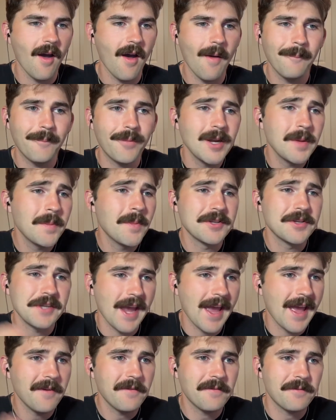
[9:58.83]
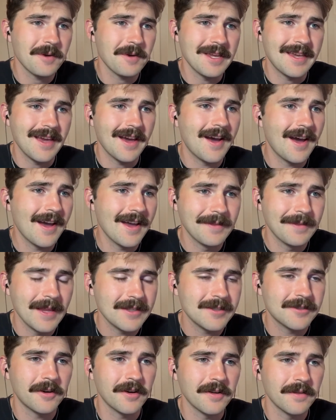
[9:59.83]
Pretty much every guy in
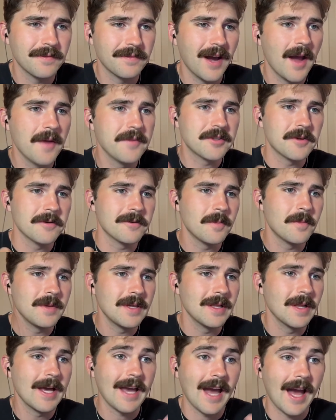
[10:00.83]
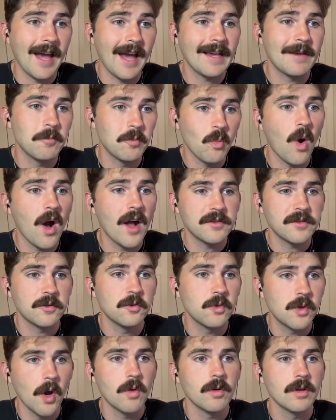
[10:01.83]
that starting five is going to be like, I want
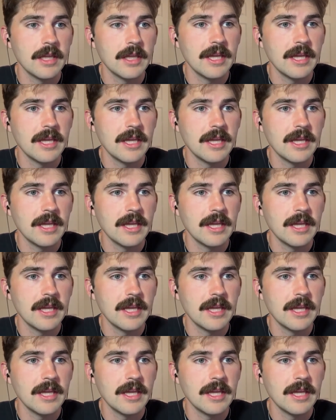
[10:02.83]
to go to the